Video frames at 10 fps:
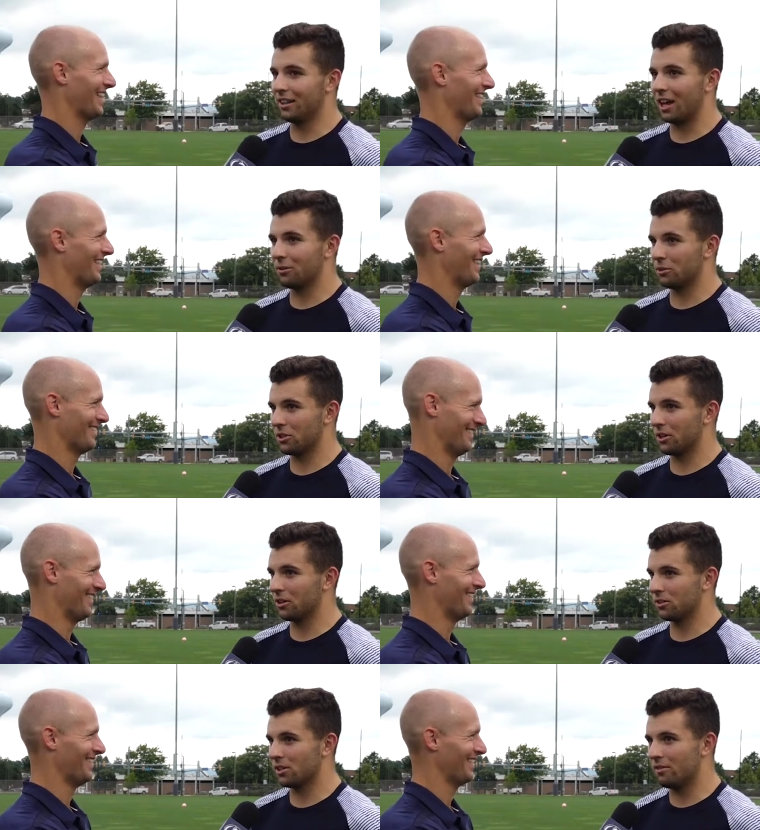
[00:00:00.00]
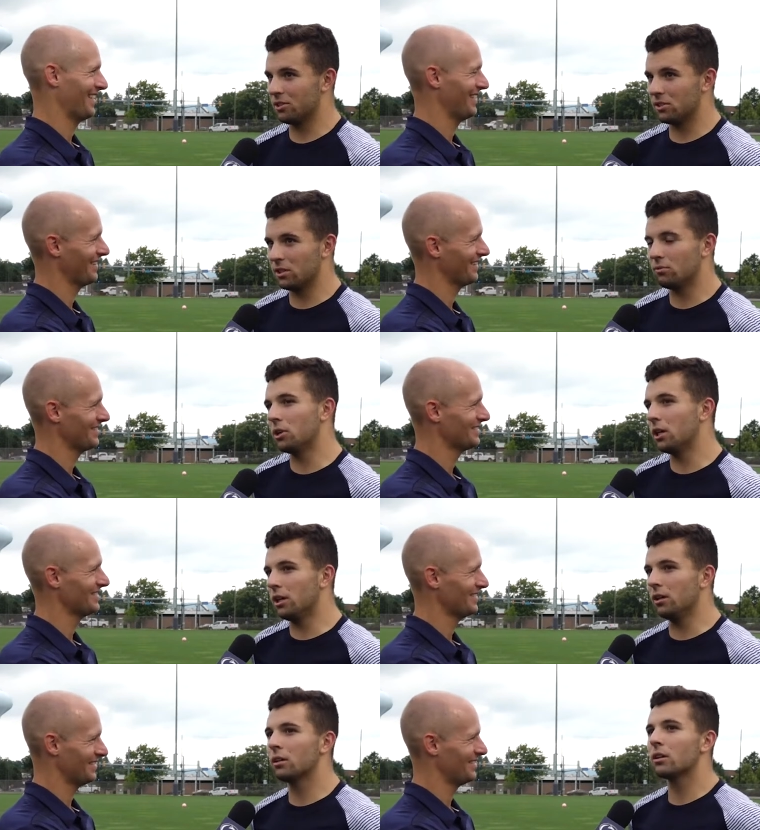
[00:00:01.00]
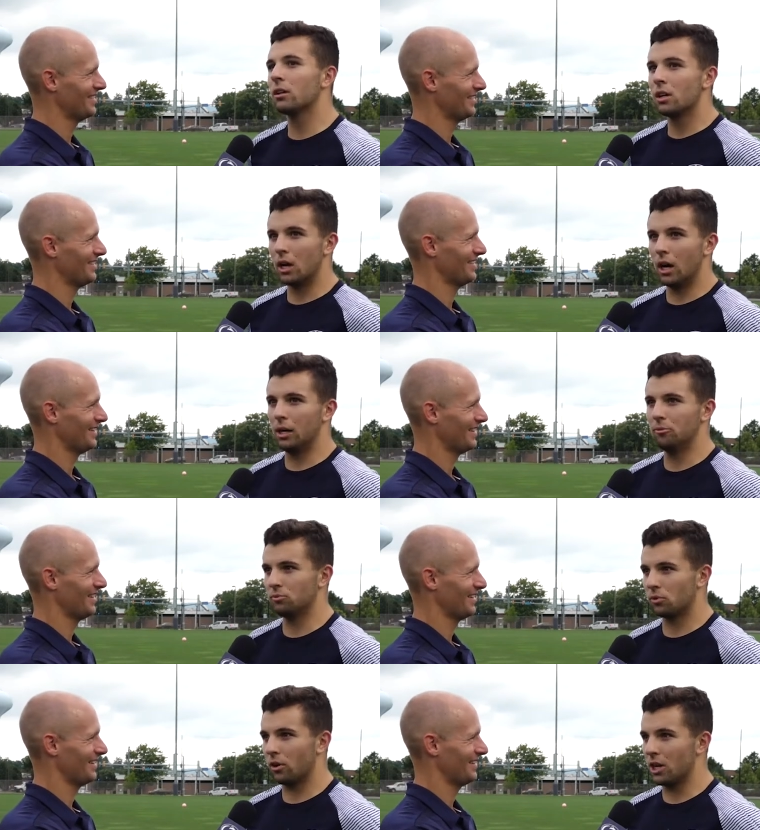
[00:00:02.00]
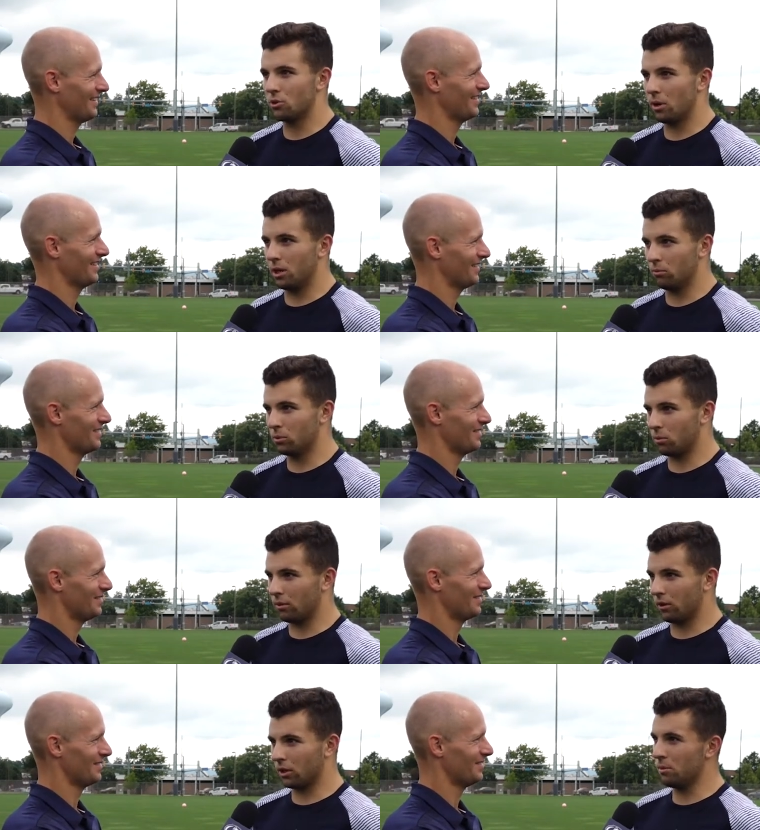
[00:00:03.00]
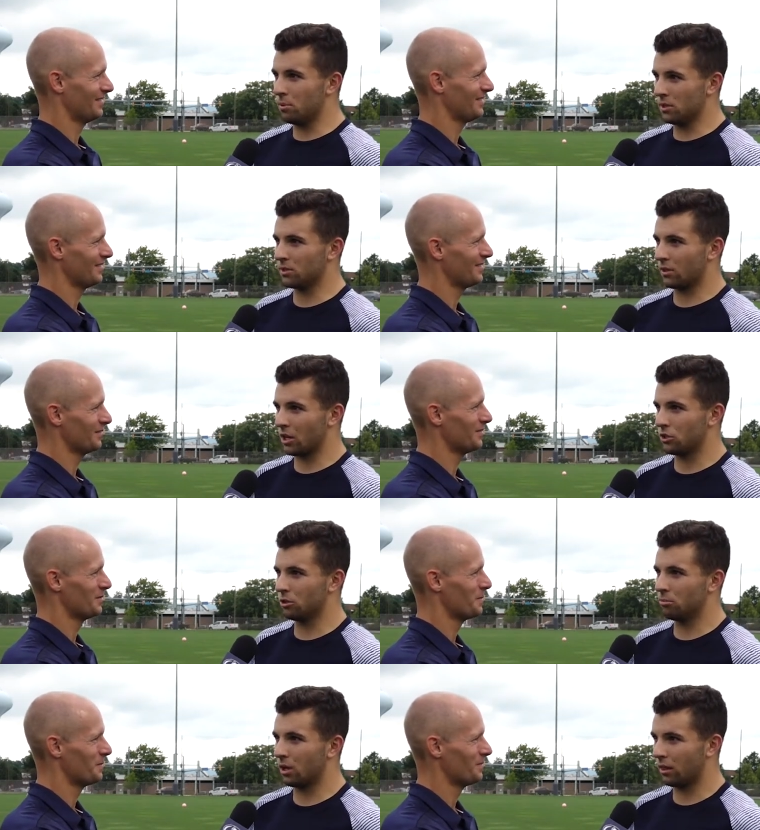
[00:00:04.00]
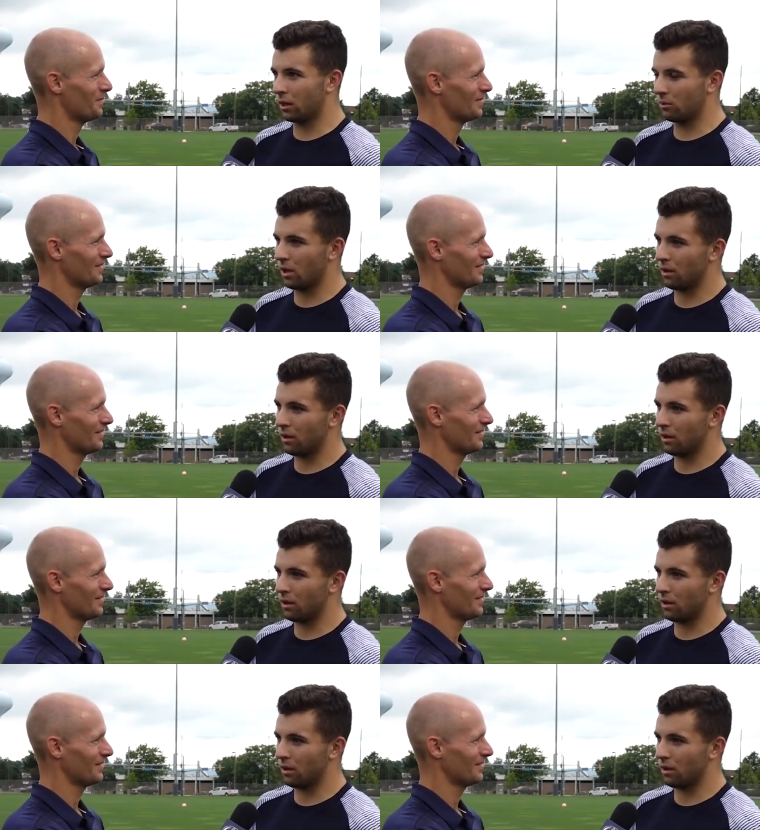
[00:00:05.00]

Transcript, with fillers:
Speaker 1: a lot of returners. Obviously, Reedy um, graduated and was one of our key pieces last year, but I think we